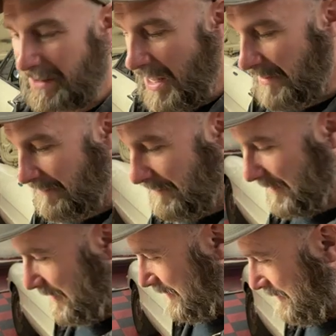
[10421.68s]
a lot
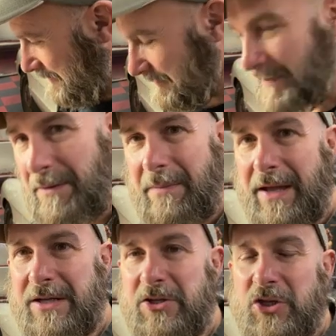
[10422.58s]
of
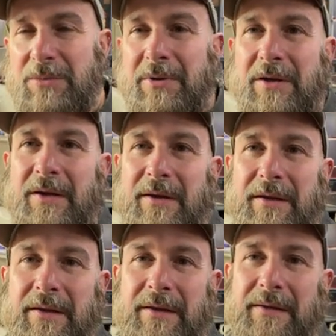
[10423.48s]
companionship.
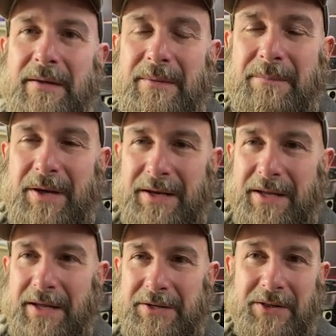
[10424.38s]
But
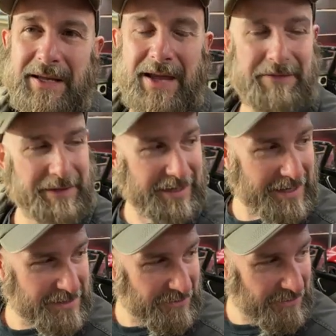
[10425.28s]
I do like having the
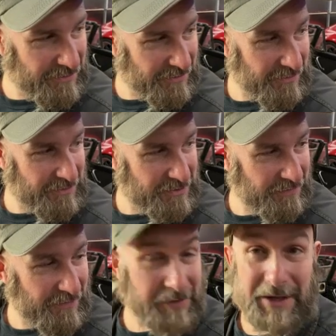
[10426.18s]
cats out here in the garage.
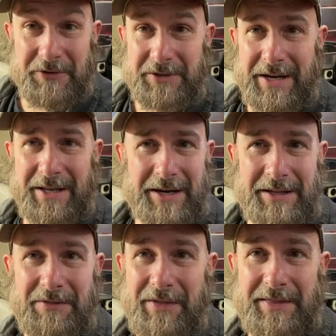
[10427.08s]
They're fairly entertaining. I
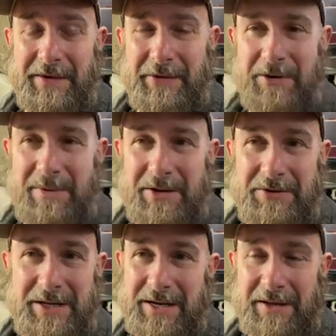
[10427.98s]
didn't think they were going to be
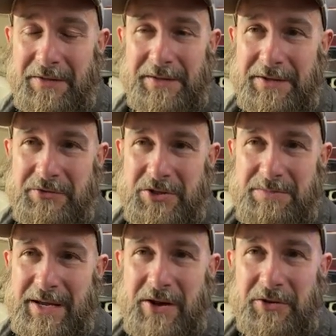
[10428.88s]
entertaining. I thought they'd
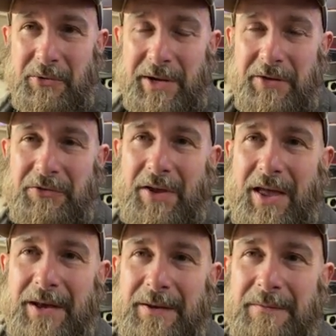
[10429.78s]
just be going
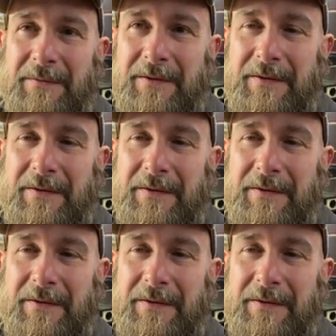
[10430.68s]
outside and